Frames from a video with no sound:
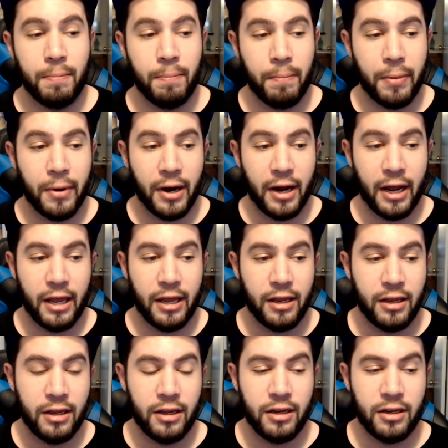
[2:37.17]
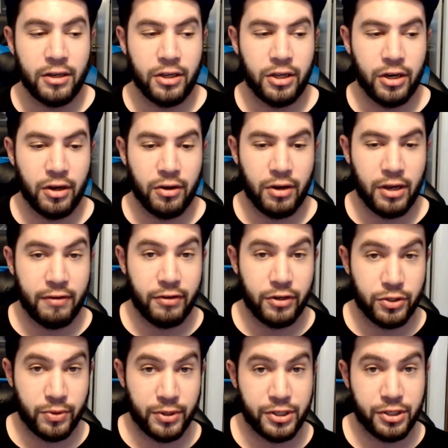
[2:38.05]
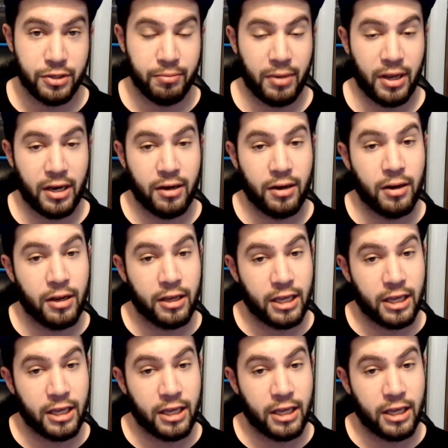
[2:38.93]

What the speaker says: But if you switch to Mint,